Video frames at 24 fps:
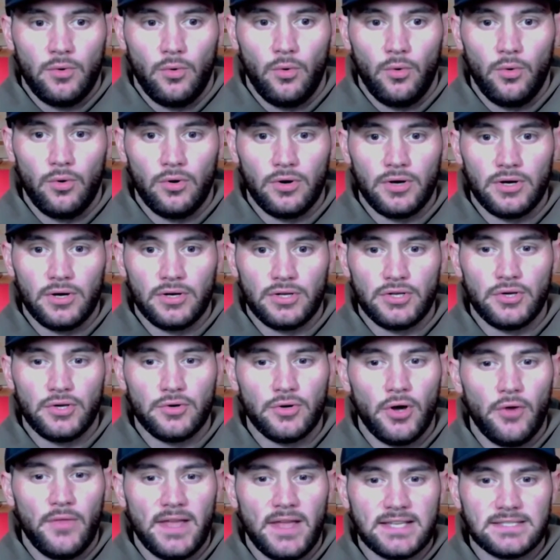or you
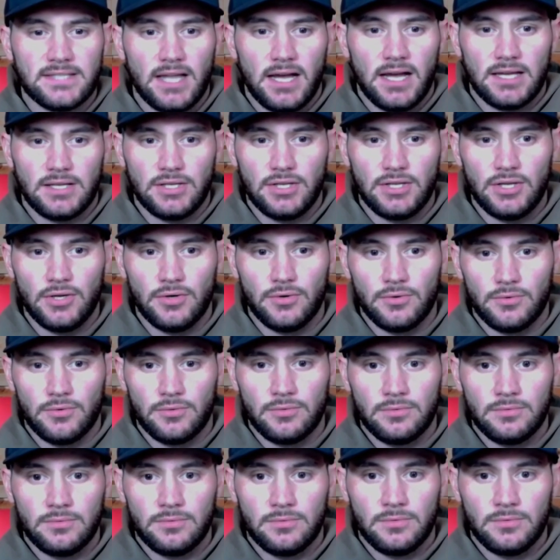know that's not you,